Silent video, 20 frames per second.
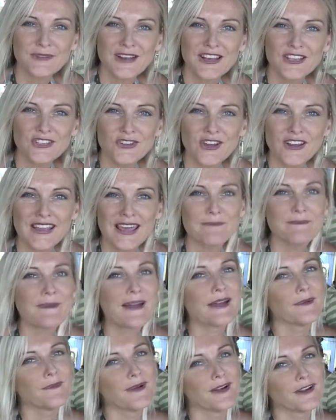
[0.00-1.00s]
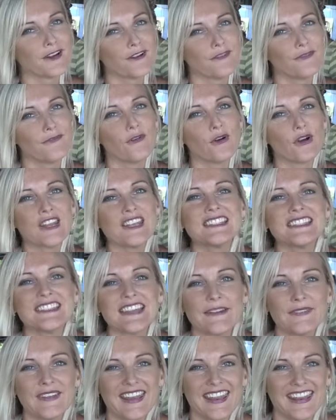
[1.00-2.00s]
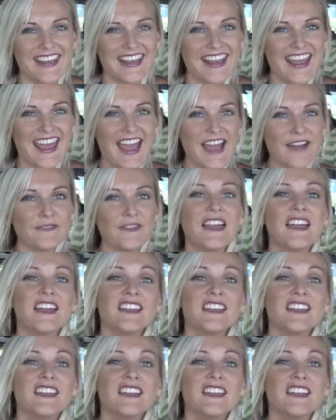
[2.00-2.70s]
Restaurant at mile marker forty-seven and a half